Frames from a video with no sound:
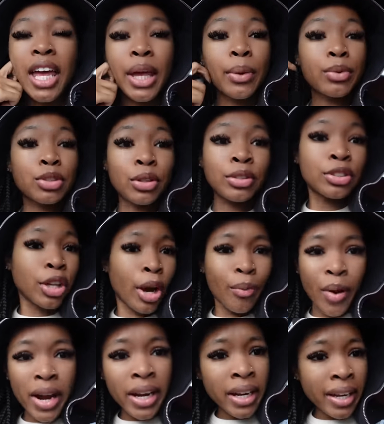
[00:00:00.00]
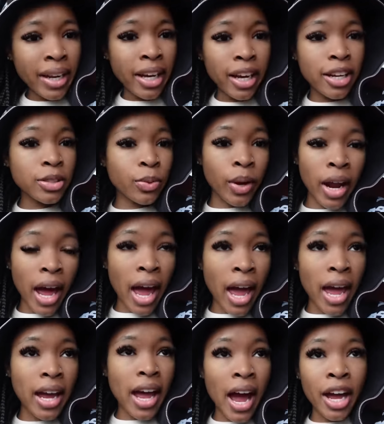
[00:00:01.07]
it was gonna start raining again because when I
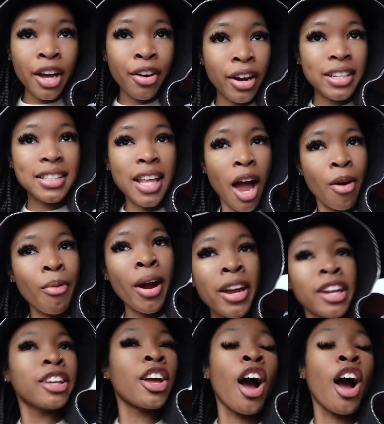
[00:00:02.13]
had got here it stopped raining.